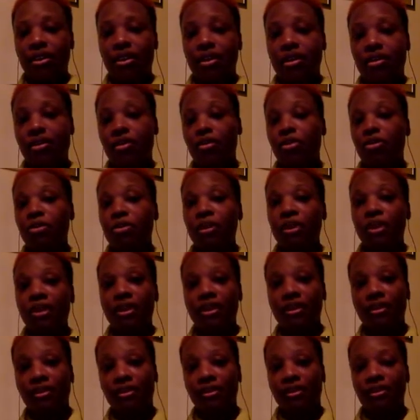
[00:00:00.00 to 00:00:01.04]
urban
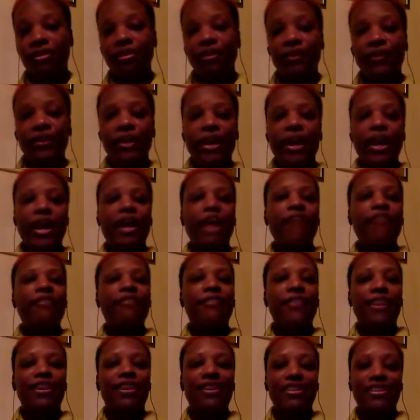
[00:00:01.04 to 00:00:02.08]
area, I
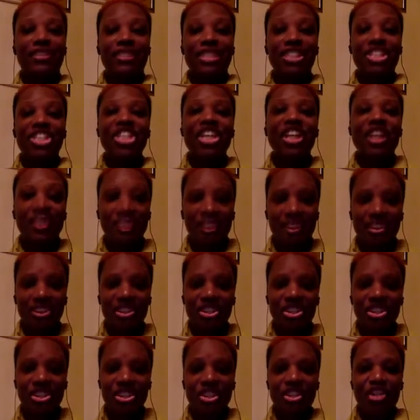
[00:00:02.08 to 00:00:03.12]
find it a challenge
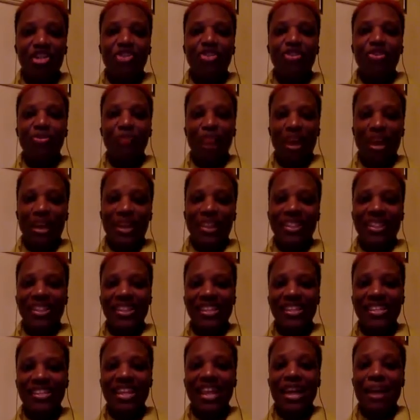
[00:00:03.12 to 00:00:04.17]
to buy things
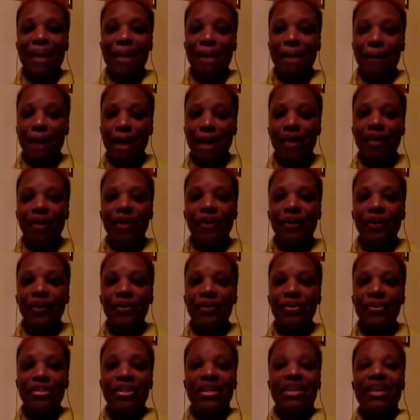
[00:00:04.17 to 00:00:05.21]
like mangoes
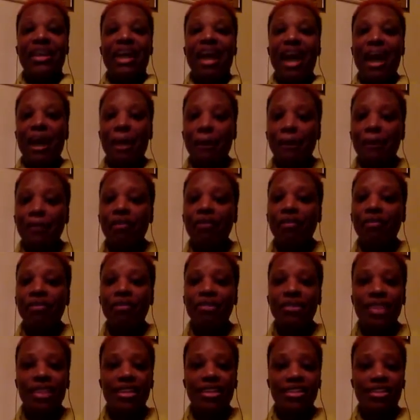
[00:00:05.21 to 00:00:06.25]
and apples and
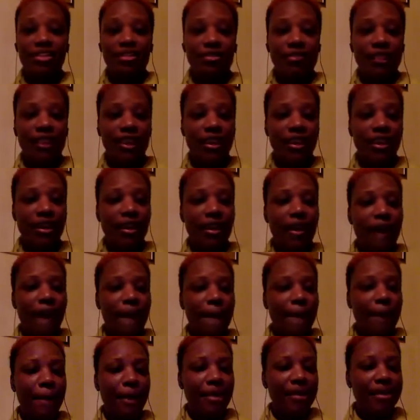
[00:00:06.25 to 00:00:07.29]
stuff like that
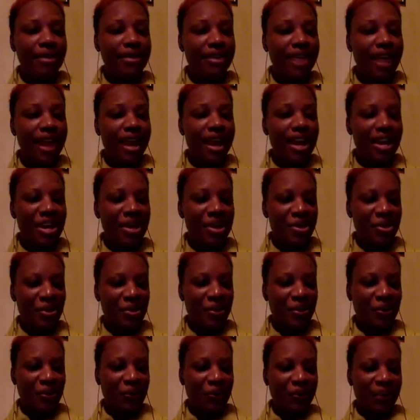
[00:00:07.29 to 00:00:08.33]
because I grew up
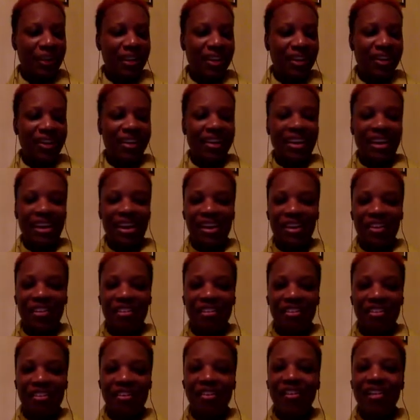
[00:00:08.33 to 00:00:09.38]
in an
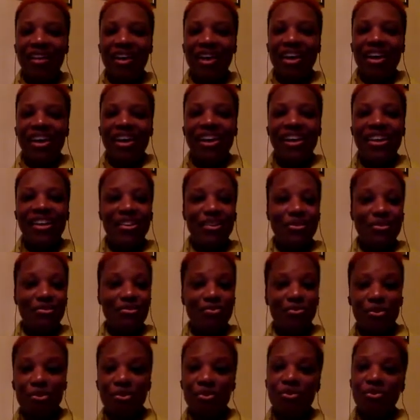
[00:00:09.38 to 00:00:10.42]
area in the
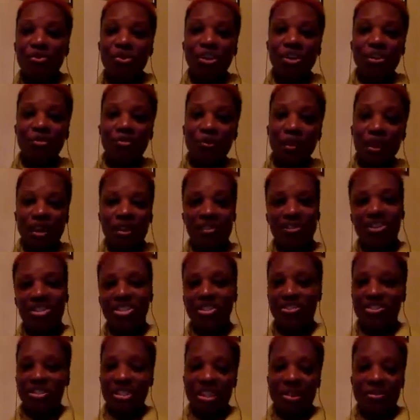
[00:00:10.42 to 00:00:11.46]
rural parish of
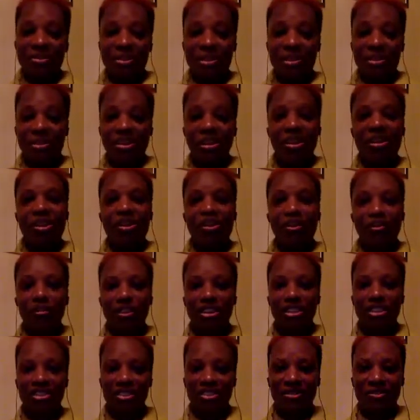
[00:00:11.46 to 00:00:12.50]
St. Mary, lovely
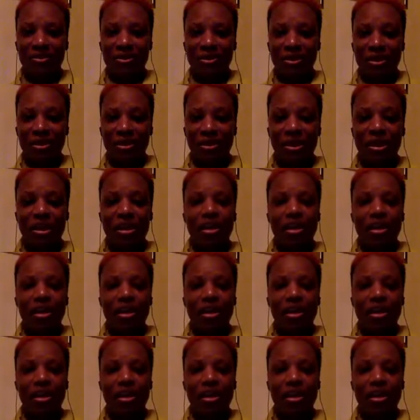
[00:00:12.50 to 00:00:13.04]
St. Mary,